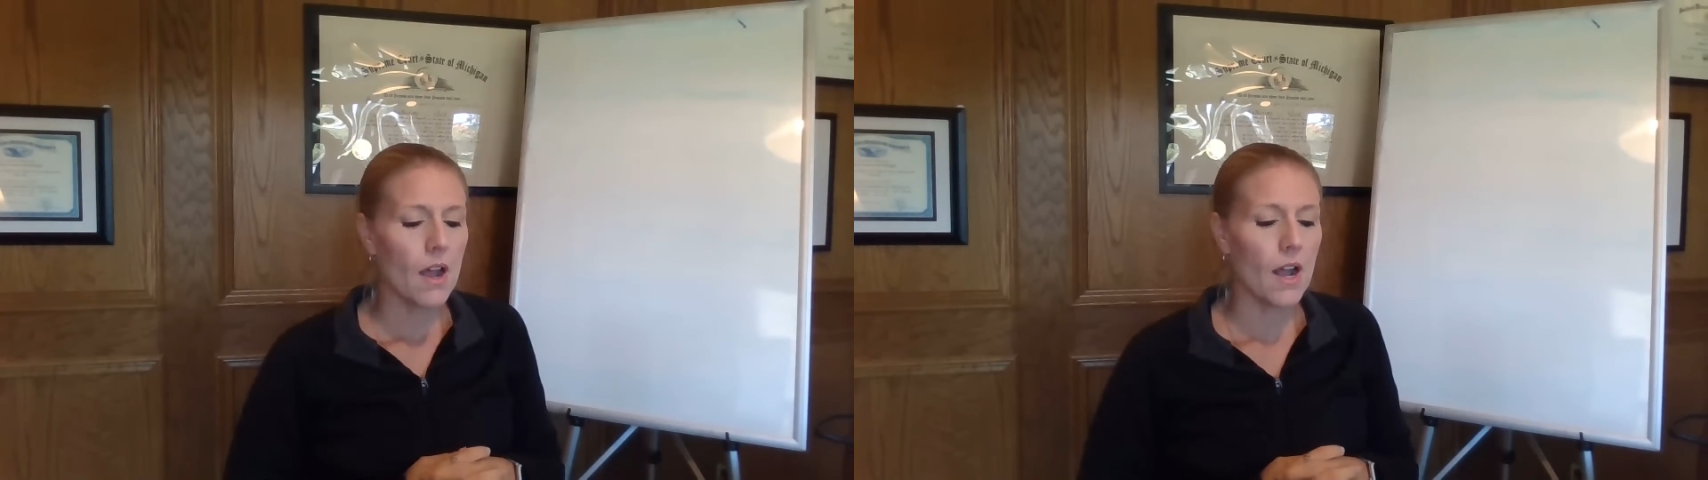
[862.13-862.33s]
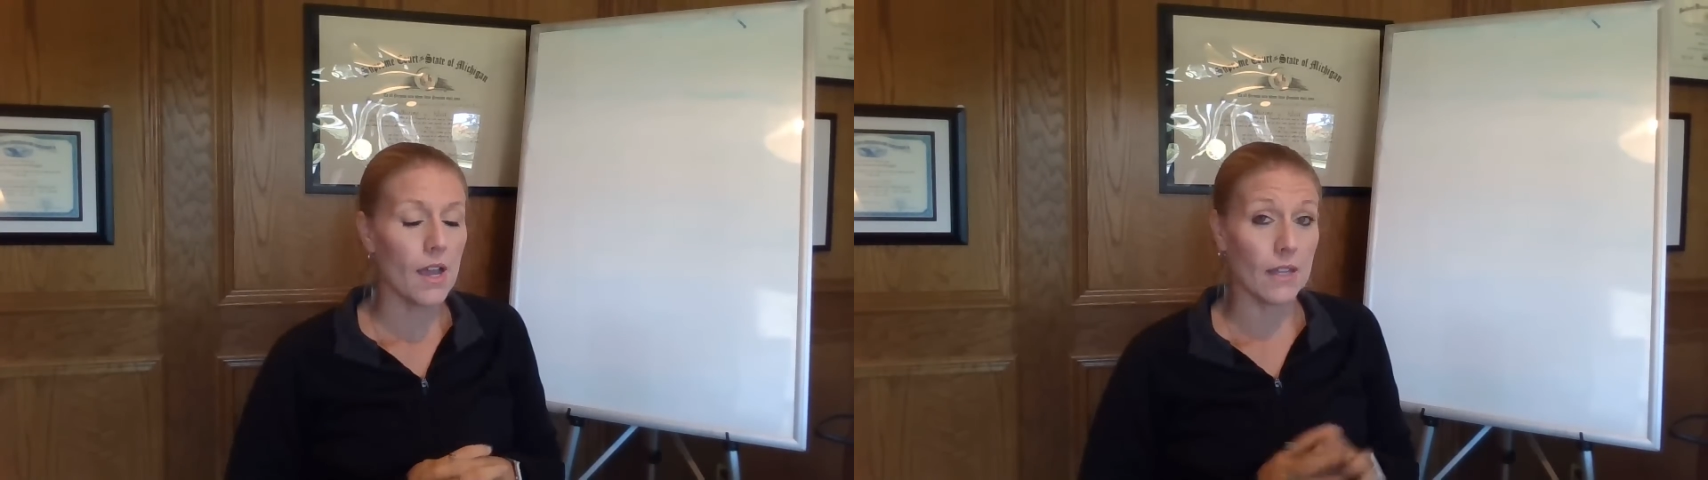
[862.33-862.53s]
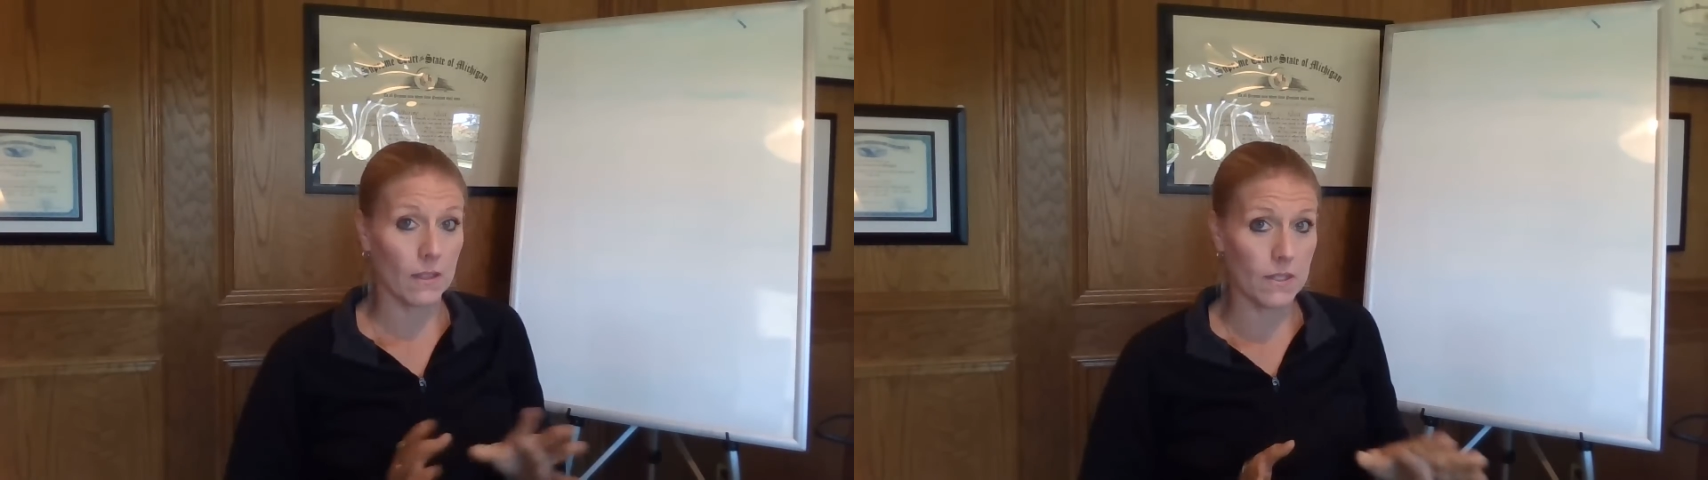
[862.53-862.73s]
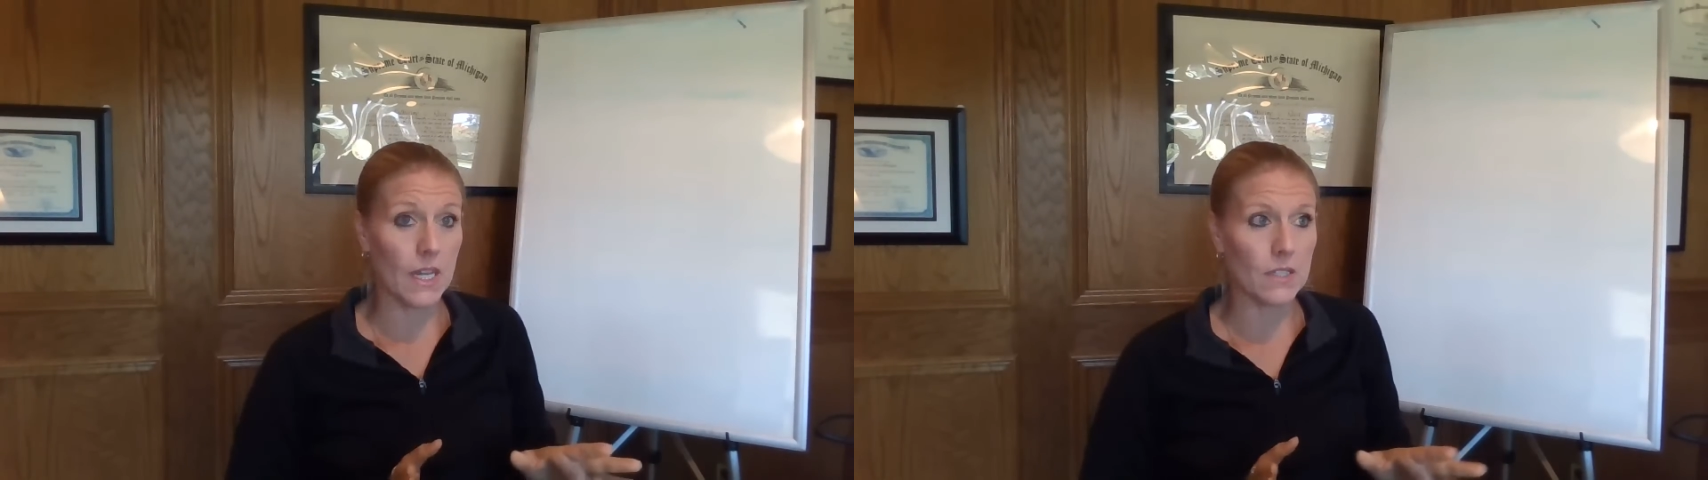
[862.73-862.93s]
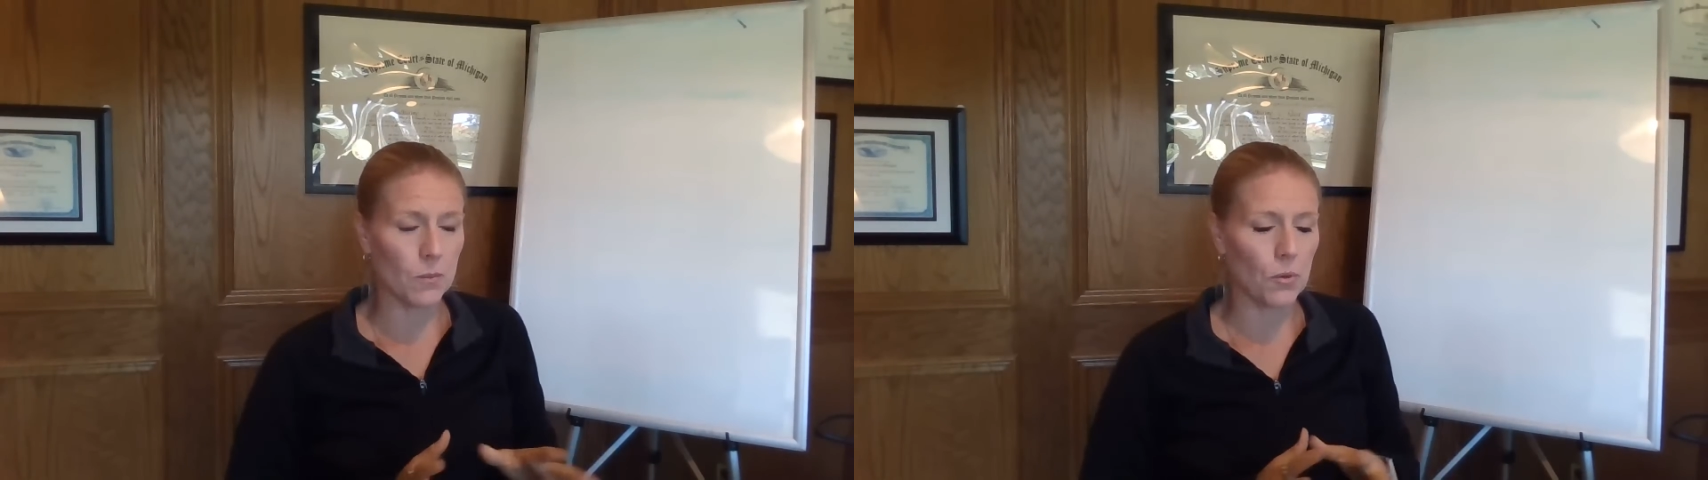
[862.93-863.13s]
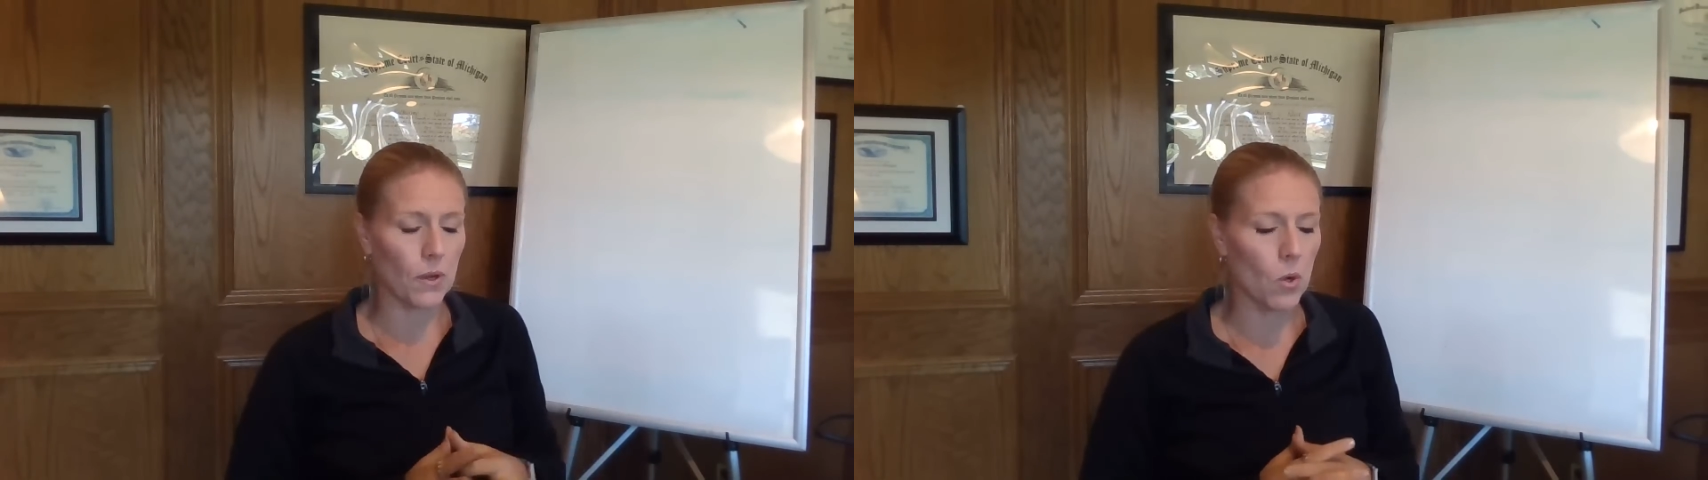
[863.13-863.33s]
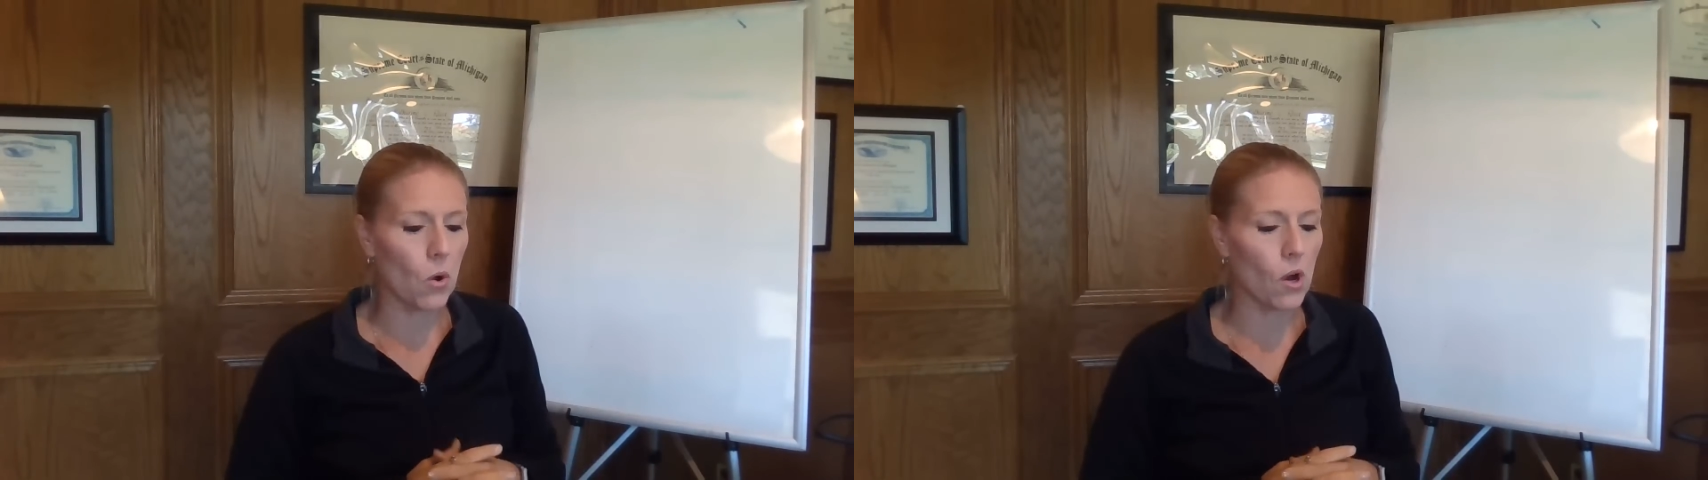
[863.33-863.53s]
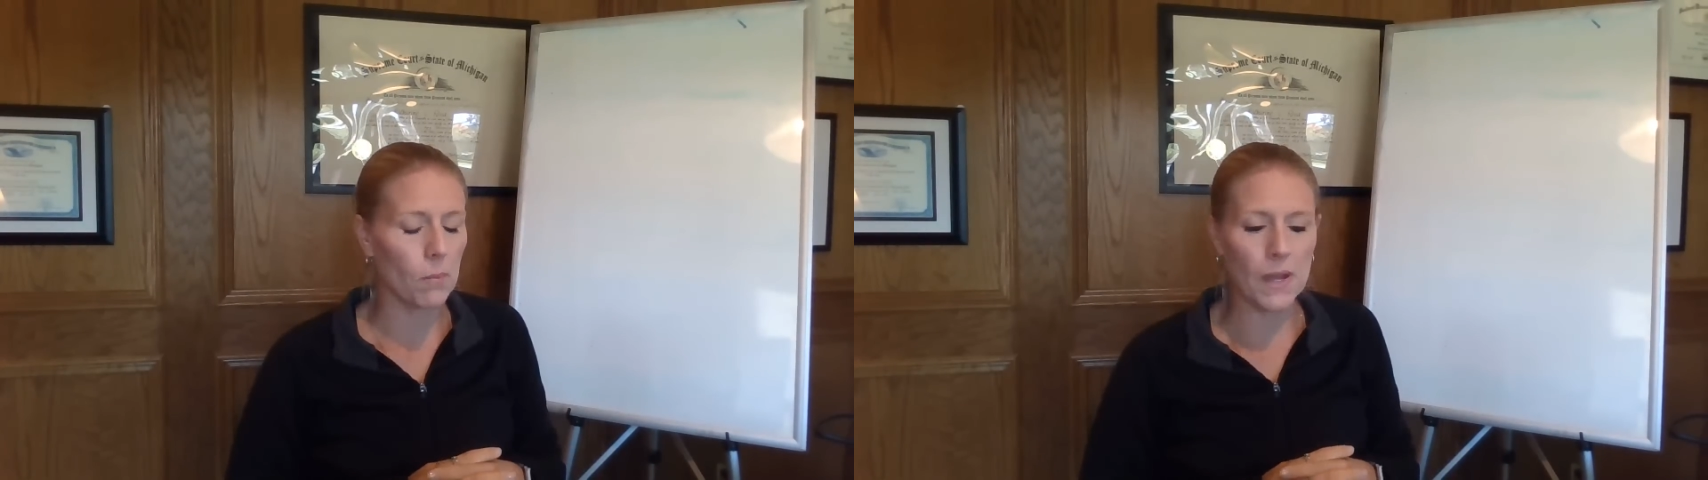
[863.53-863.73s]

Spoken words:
at the state Supreme Court.